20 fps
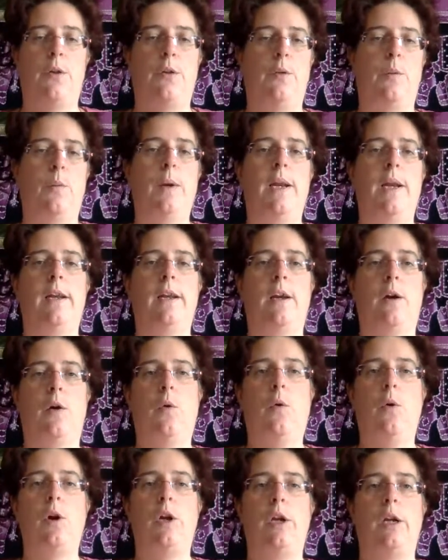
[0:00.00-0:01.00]
the way that the
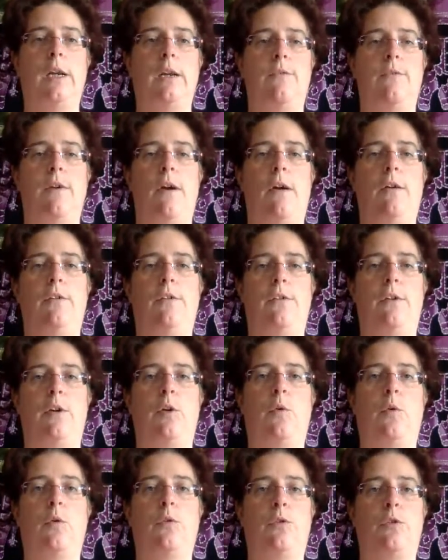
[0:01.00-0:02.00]
whole universe is in
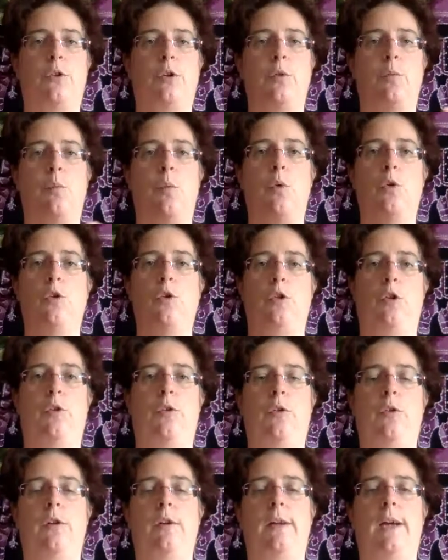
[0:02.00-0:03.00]
constant motion
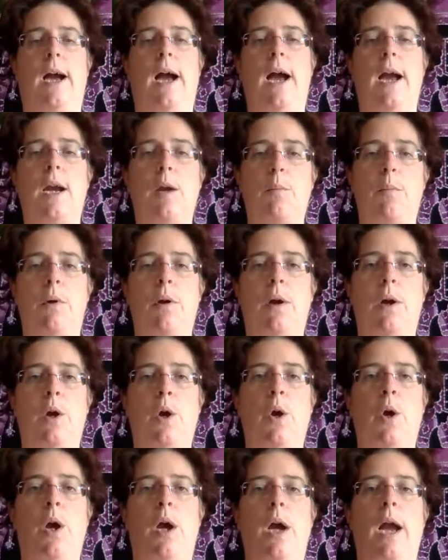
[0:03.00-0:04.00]
all the time
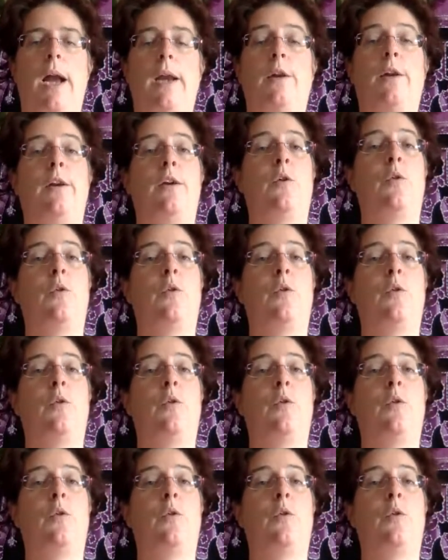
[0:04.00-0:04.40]
and in